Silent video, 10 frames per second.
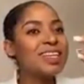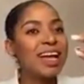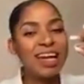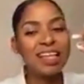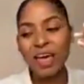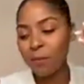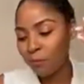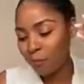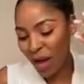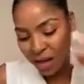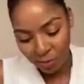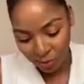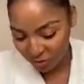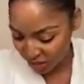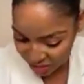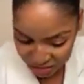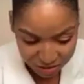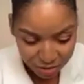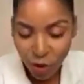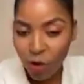sent another Bible
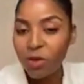verse